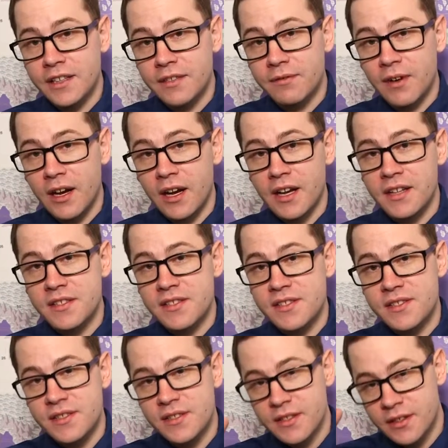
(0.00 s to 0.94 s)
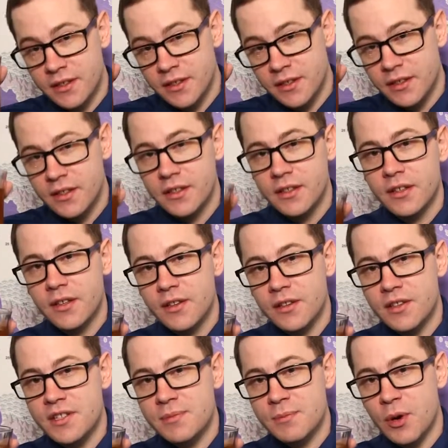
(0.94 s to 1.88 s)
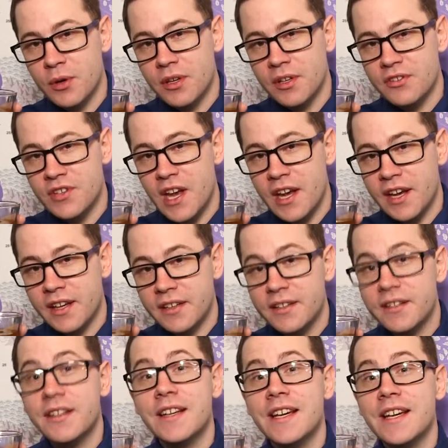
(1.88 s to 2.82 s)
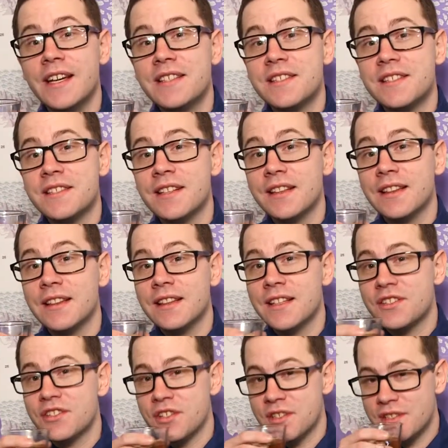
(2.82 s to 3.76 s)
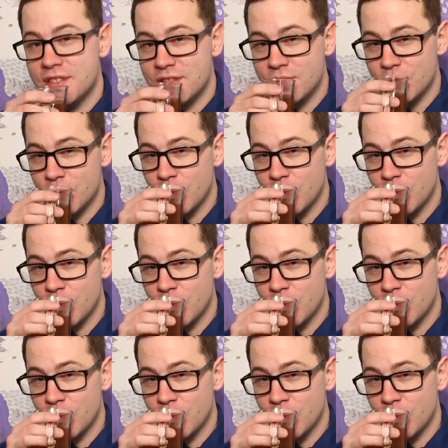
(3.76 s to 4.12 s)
advise the smoking jacket. It's delicious.